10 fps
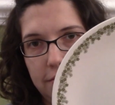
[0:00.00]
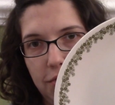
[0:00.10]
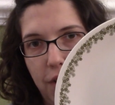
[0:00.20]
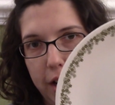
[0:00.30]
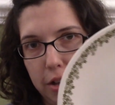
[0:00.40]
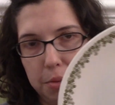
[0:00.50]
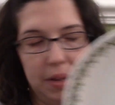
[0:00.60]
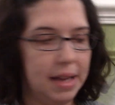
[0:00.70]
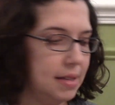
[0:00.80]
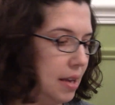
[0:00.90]
regular
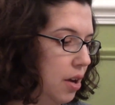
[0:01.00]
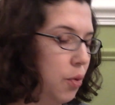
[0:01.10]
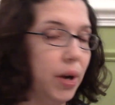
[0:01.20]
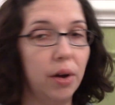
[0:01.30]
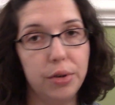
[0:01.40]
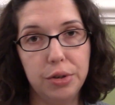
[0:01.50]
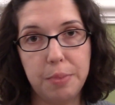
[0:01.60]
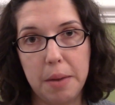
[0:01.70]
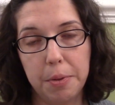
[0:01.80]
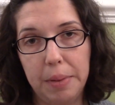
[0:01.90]
plates. We don't use
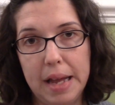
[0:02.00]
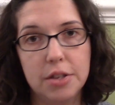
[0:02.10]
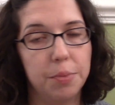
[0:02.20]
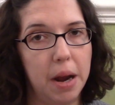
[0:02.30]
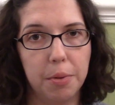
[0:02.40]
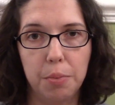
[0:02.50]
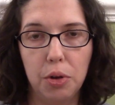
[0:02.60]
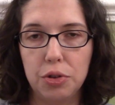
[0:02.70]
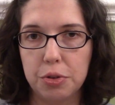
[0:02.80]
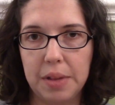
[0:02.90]
paper plates or paper
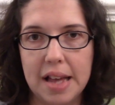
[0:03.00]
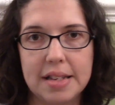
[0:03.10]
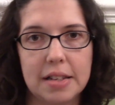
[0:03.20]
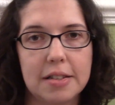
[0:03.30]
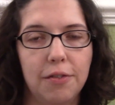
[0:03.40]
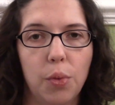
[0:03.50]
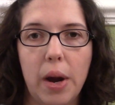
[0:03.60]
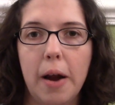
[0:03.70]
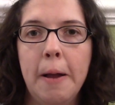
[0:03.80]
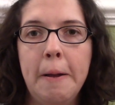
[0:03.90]
bowls or plastic
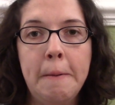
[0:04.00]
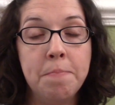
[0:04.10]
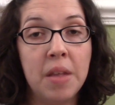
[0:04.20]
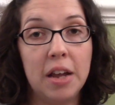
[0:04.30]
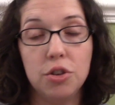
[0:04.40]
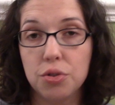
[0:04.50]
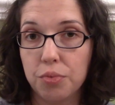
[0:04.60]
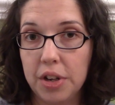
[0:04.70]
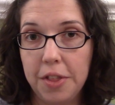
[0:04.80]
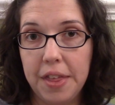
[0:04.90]
silverware. I use a
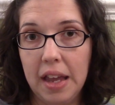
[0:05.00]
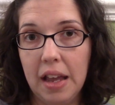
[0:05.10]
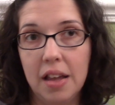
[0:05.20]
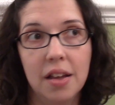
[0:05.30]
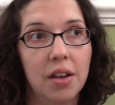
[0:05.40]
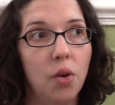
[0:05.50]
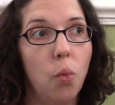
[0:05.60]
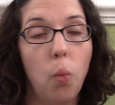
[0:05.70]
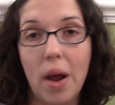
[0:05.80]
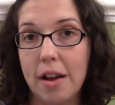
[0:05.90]
real thing
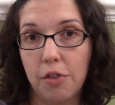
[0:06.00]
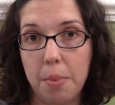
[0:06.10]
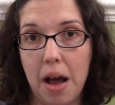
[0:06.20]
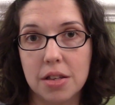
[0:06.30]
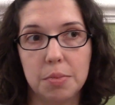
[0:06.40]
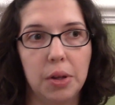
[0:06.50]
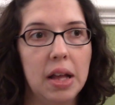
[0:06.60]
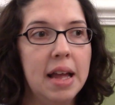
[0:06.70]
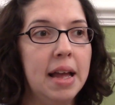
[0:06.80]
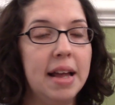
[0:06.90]
whenever possible.
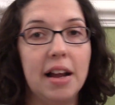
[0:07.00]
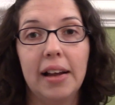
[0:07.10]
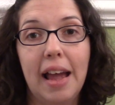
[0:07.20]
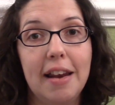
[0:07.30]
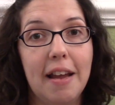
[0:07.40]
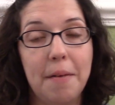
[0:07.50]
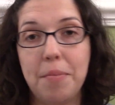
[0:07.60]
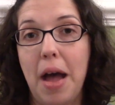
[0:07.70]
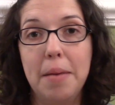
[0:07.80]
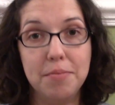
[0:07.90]
Now again,
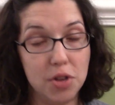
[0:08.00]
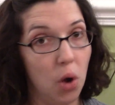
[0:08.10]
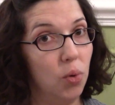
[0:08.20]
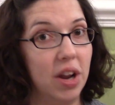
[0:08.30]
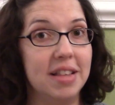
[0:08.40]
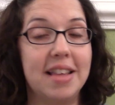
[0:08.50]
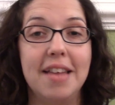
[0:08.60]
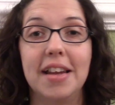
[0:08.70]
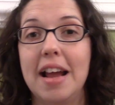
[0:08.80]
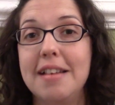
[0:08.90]
I don't say
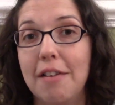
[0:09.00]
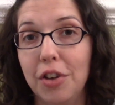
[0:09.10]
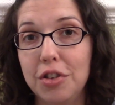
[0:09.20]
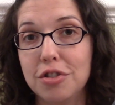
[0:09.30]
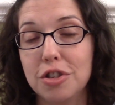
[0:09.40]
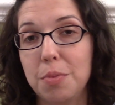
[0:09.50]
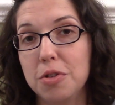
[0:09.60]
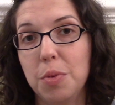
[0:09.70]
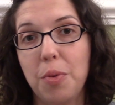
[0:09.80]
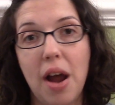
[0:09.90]
that I never use
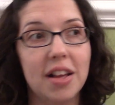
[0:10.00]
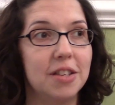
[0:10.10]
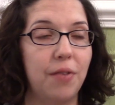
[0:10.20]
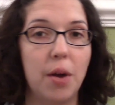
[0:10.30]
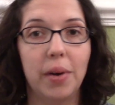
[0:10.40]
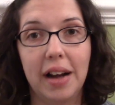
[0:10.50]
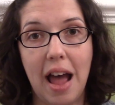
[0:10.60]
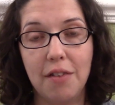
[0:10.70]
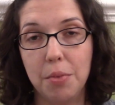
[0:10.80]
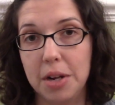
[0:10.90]
disposable products. If I were gonna
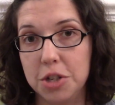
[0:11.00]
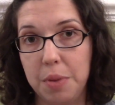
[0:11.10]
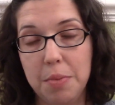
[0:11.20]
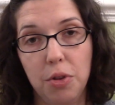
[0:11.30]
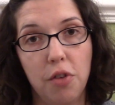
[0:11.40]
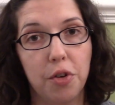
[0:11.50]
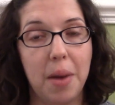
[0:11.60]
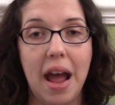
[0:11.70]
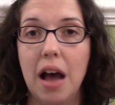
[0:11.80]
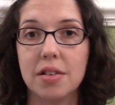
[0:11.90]
have a bunch of people over to
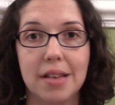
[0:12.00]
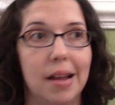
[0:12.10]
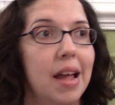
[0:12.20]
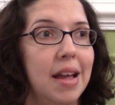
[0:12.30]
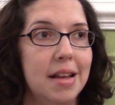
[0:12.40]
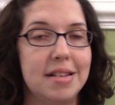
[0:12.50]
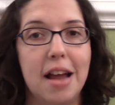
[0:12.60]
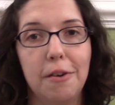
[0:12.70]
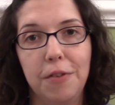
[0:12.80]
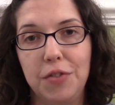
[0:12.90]
my house, like
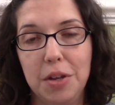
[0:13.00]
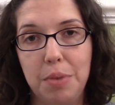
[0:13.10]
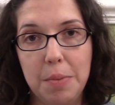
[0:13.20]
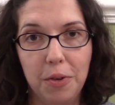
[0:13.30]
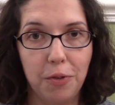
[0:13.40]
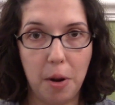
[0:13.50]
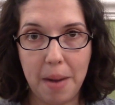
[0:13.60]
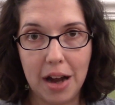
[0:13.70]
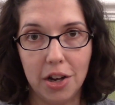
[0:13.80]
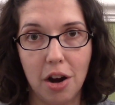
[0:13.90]
10 or 15 people for a
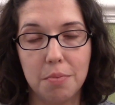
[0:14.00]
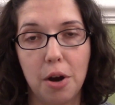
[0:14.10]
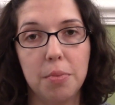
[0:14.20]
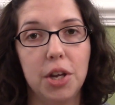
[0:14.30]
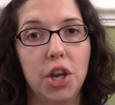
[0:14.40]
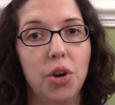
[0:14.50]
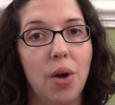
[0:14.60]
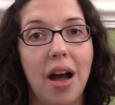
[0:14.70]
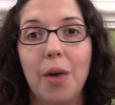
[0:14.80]
backyard barbecue, I